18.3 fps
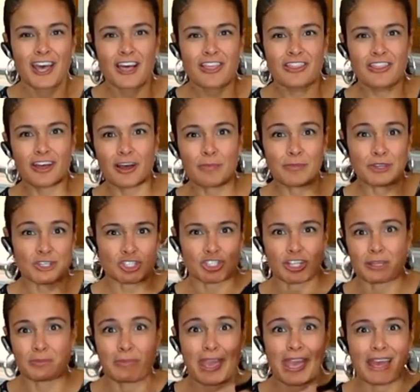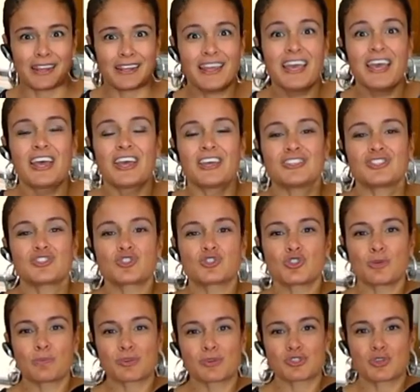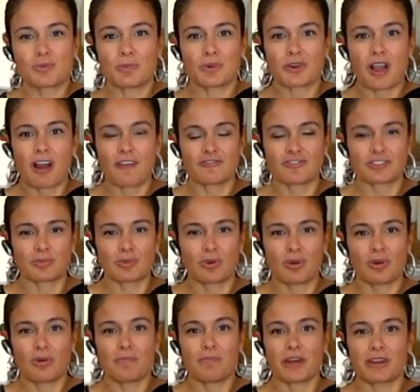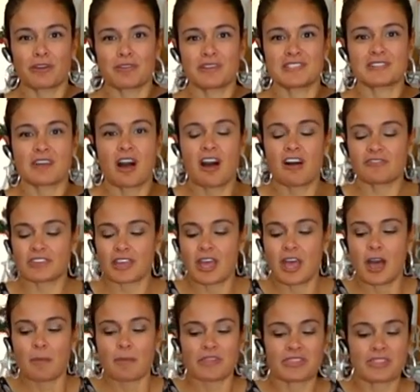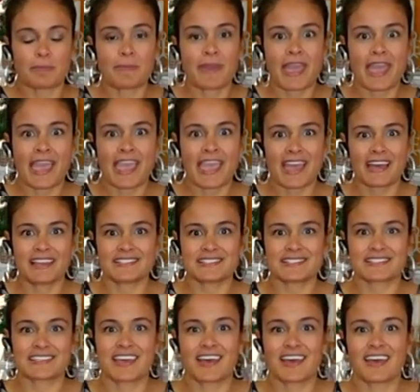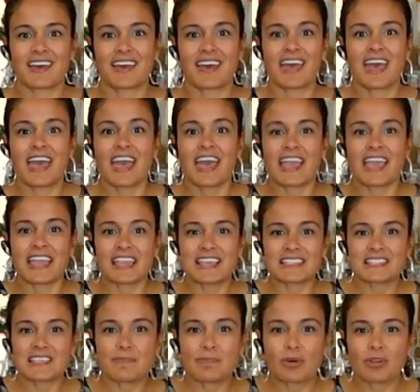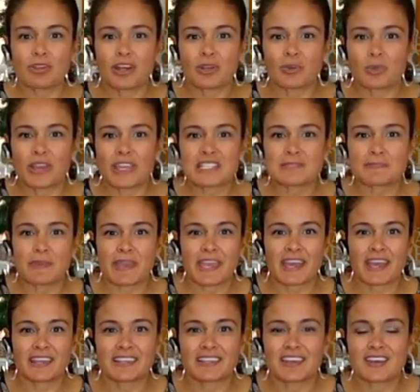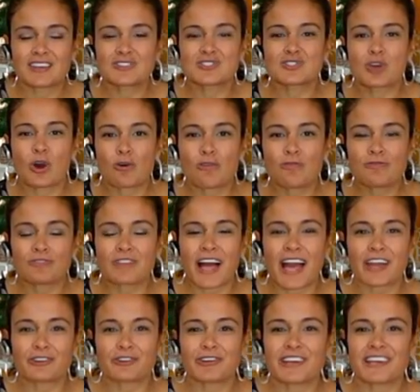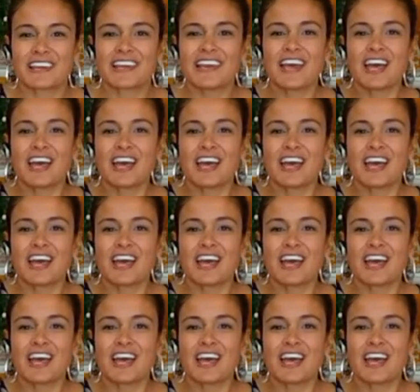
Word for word: the Michelin man. Super, super comfortable, buttery soft. But the pants, easy pull-on waistband, so flattering,